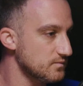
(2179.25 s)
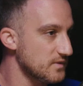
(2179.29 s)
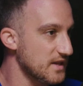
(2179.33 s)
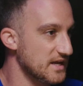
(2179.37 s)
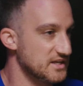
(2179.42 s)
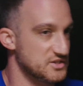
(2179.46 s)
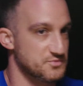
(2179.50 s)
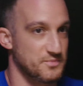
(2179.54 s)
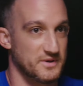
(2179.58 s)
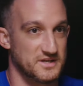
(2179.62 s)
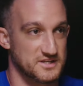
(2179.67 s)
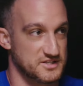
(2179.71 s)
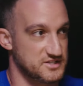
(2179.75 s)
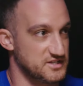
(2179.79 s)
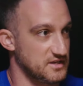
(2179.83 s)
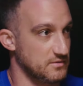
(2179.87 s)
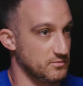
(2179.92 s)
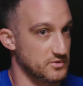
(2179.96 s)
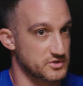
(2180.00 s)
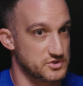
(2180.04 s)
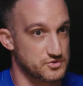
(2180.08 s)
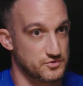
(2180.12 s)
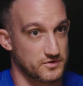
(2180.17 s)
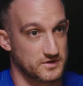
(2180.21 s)
it's been a
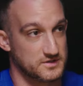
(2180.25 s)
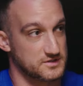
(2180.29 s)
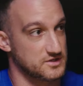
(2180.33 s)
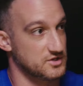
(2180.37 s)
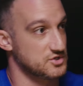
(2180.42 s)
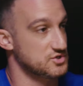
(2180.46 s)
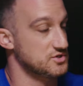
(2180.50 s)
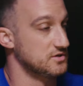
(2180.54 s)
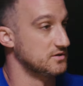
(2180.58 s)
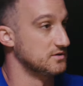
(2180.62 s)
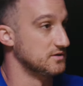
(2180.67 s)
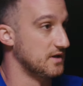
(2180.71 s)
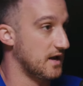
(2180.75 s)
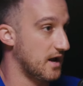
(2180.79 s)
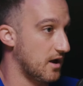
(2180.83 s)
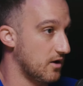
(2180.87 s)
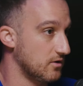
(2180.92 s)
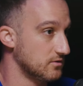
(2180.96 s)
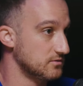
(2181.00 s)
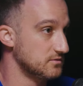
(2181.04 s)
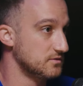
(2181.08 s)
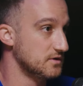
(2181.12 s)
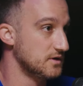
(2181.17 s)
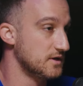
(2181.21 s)
seamless transition
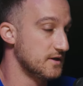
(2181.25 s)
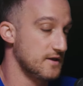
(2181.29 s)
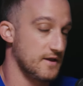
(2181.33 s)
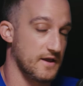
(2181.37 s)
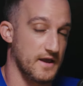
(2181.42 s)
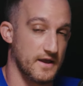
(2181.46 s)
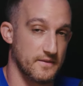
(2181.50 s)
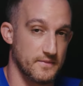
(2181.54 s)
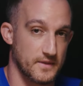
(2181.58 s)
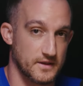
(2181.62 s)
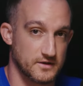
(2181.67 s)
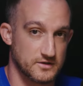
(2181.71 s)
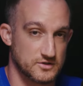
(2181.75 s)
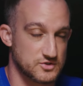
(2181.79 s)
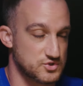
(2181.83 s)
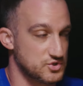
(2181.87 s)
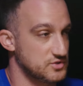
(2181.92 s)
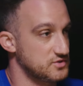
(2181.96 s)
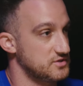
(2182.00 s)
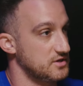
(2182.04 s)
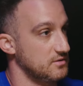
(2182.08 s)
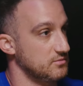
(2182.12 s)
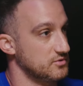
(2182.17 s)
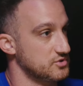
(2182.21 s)
down and then a
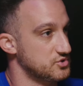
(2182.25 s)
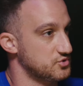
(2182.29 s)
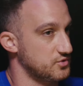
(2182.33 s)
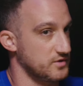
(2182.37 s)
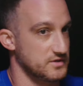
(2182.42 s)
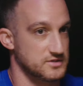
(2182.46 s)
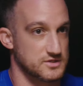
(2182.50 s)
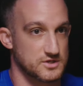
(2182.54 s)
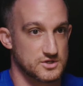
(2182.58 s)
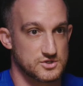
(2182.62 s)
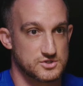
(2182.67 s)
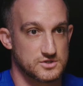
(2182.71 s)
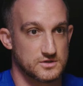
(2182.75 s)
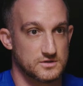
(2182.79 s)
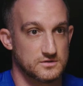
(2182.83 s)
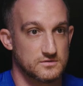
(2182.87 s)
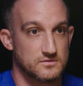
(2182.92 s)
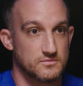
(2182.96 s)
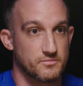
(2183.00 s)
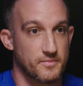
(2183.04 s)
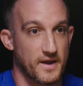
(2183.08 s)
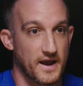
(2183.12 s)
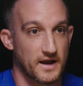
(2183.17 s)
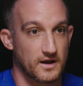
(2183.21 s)
seamless transition
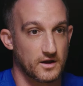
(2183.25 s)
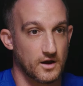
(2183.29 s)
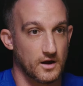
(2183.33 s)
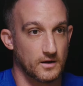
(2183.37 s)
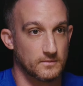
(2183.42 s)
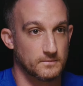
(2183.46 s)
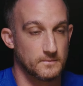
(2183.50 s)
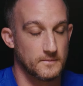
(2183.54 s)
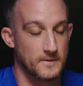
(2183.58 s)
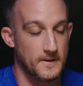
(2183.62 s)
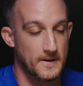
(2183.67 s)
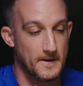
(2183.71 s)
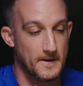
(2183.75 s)
back up.